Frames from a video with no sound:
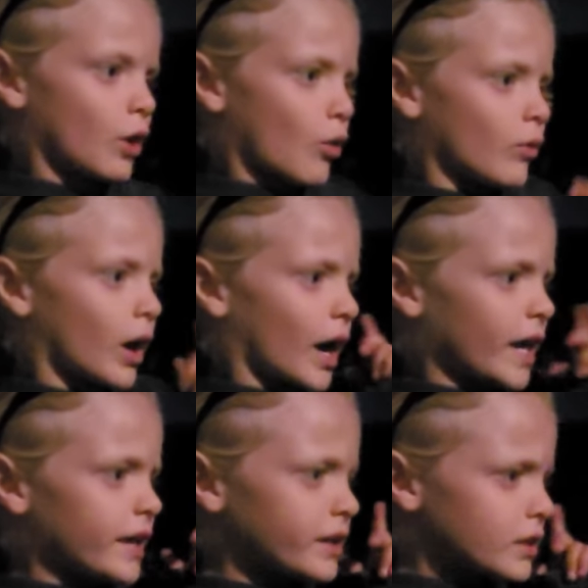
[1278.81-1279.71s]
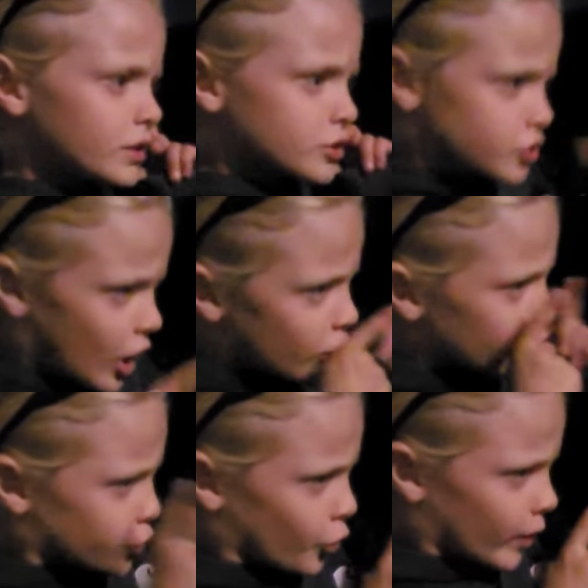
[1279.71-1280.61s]
so I saw
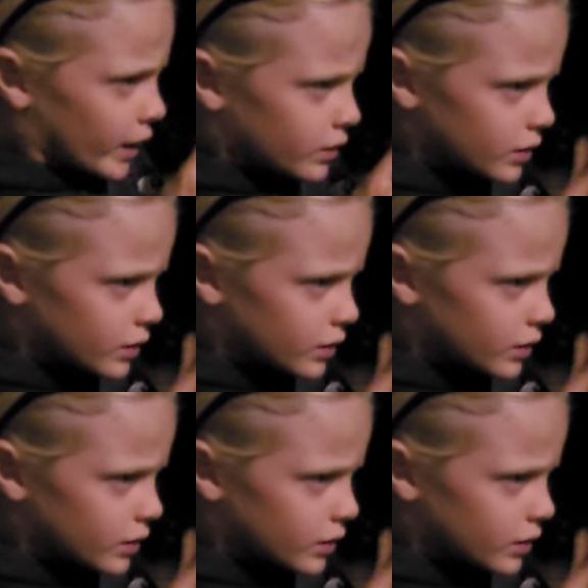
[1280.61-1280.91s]
you do it.